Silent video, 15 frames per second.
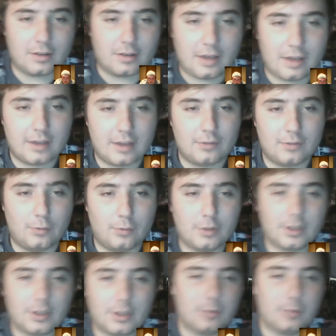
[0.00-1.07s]
has
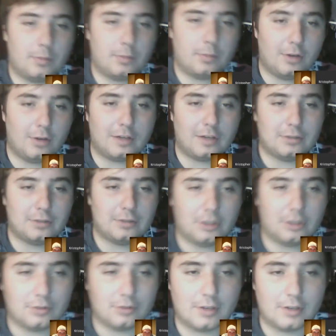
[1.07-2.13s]
one team above
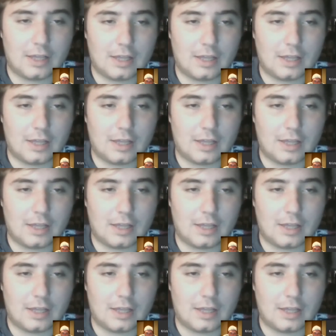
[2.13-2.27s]
500,